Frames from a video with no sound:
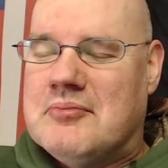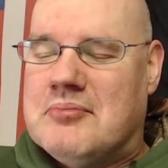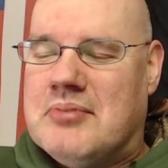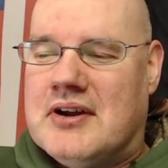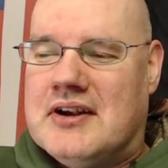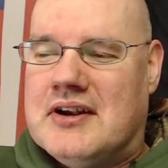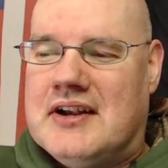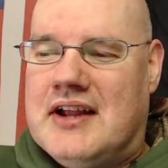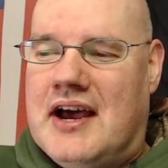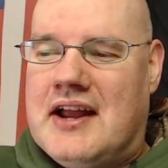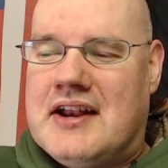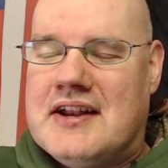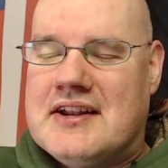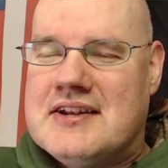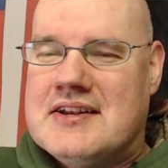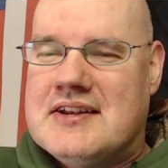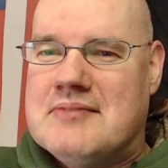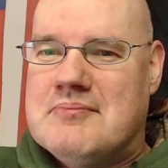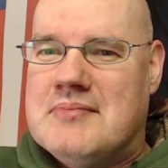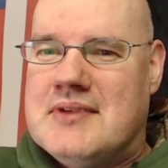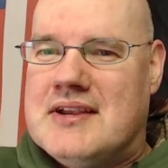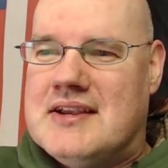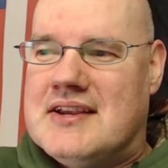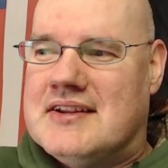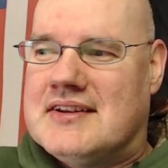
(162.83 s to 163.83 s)
but not in the
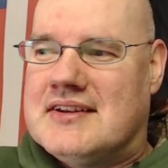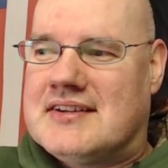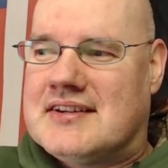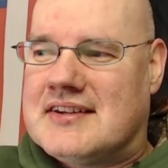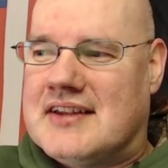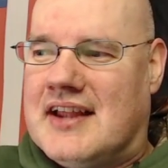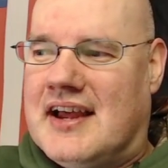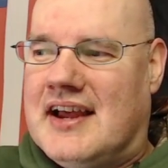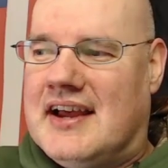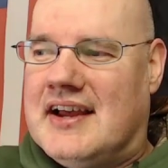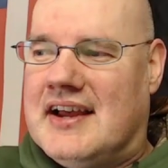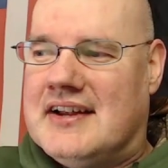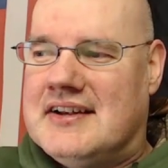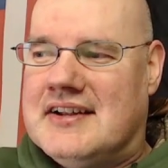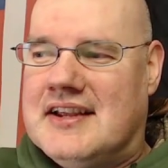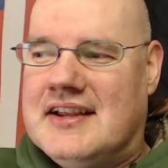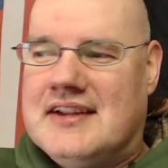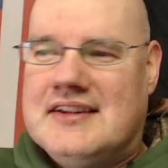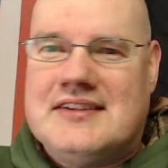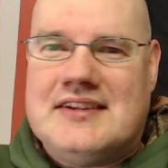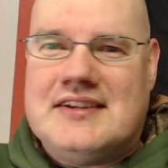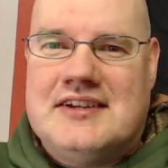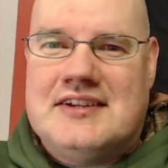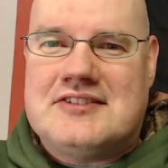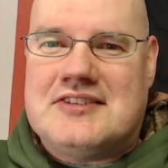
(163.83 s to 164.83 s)
mid
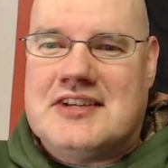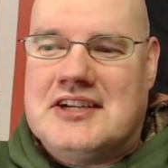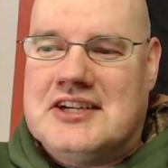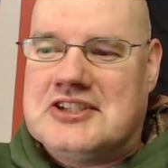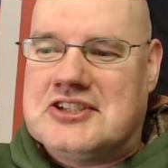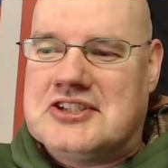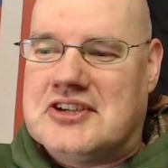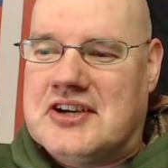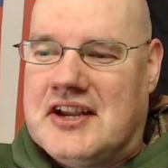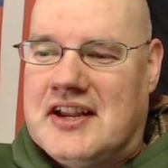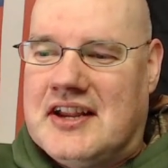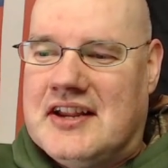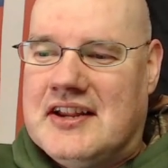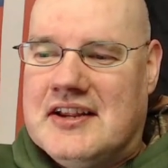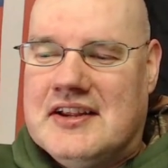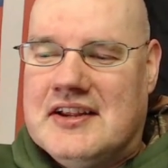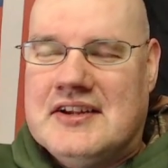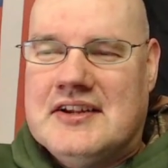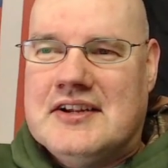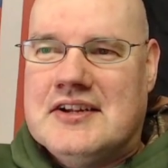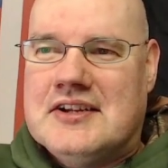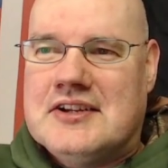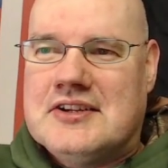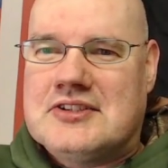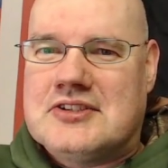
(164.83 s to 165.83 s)
19th century.
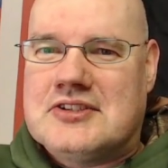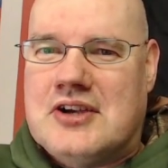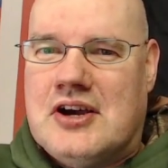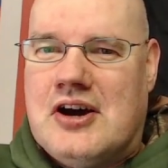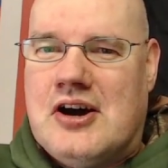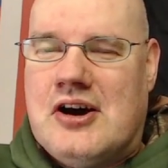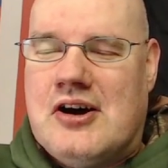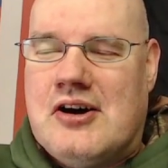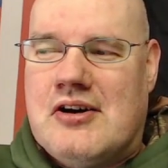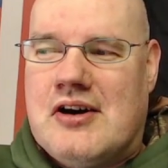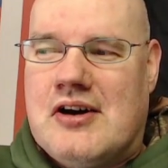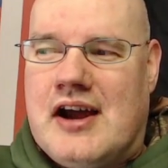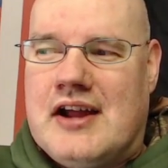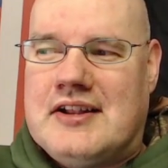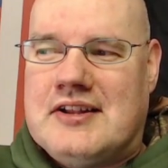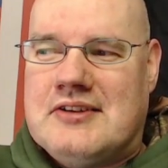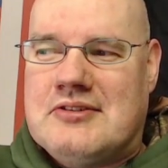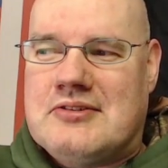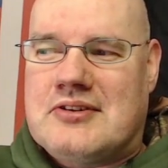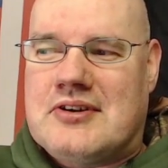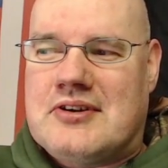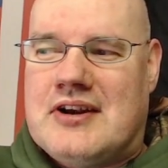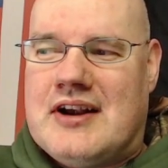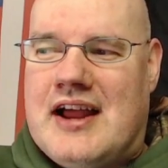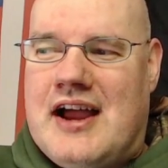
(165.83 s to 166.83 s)
So I
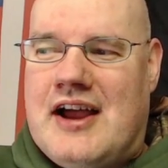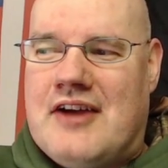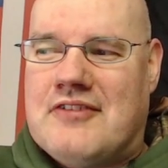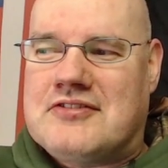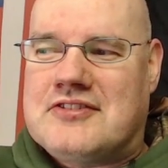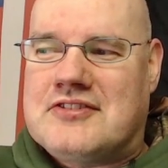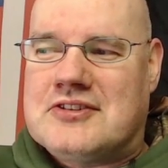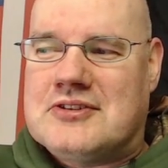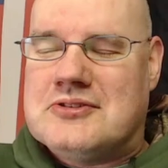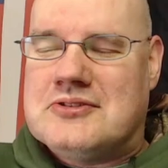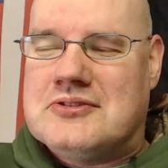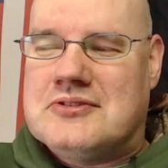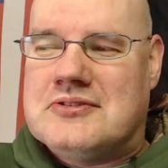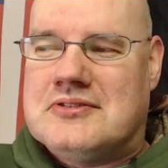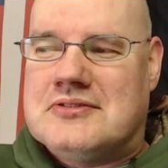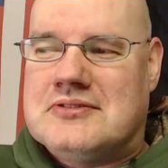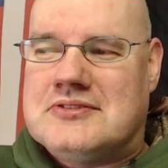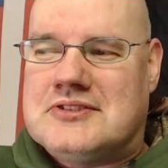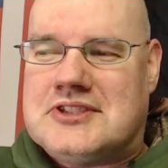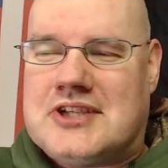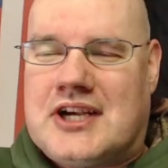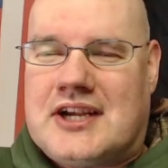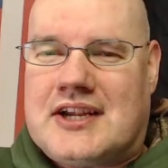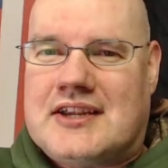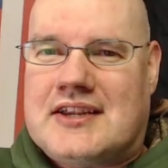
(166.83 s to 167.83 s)
think we're gonna have to
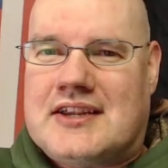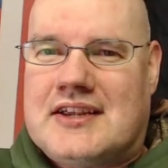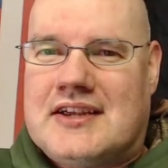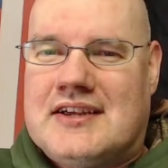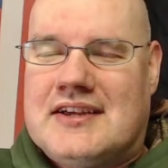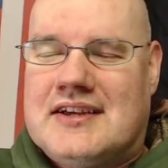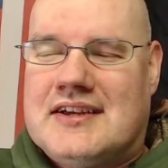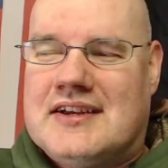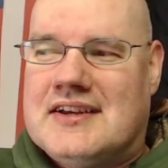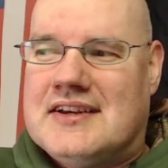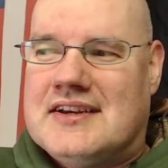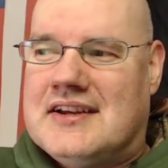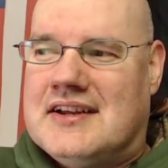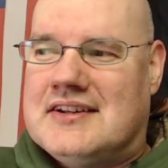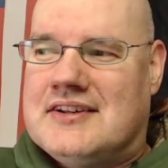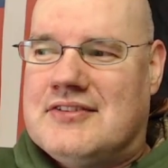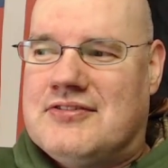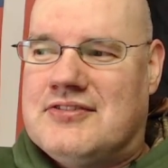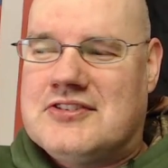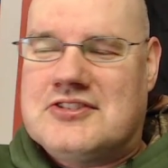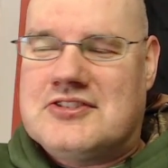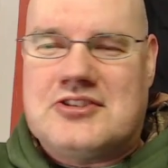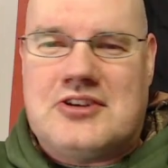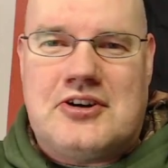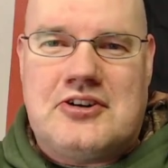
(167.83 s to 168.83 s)
check a
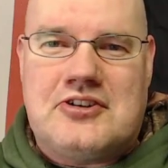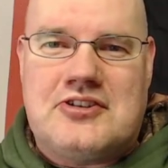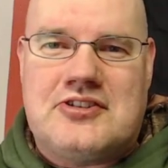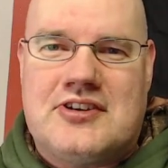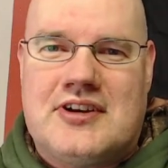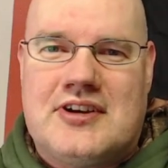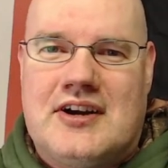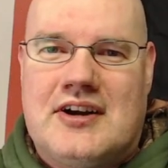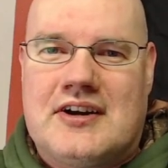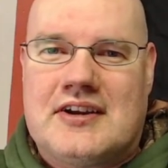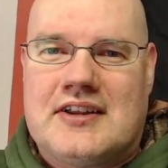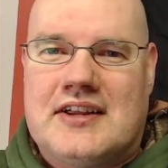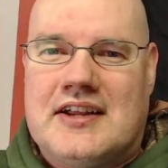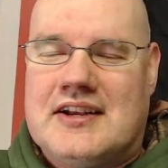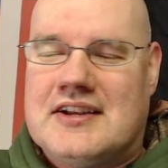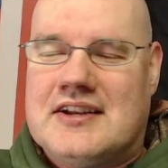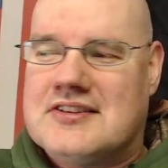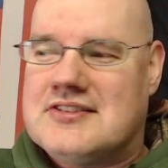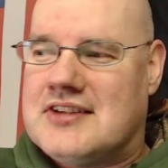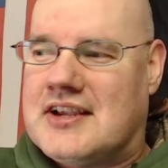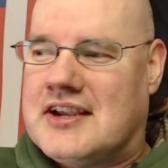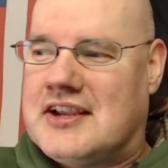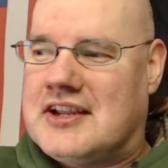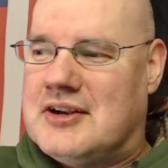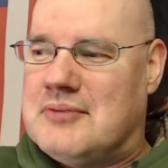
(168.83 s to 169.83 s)
different source here, get a
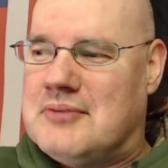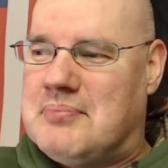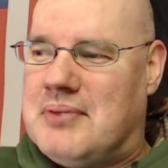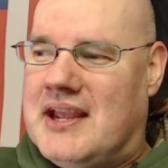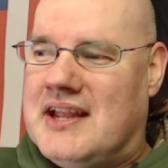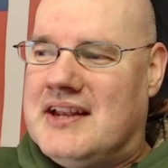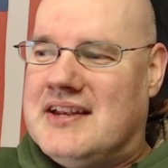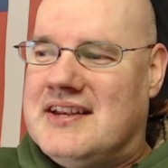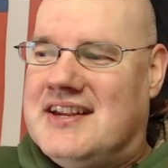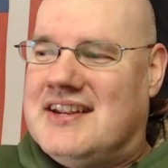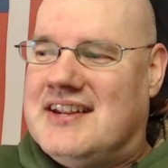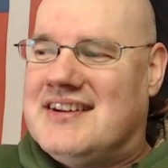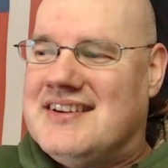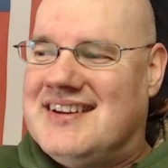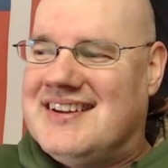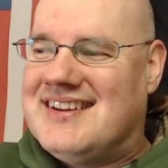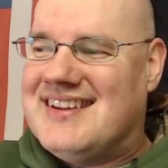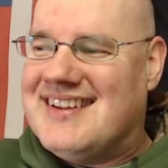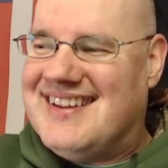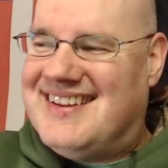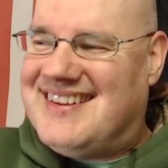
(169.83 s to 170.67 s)
second opinion.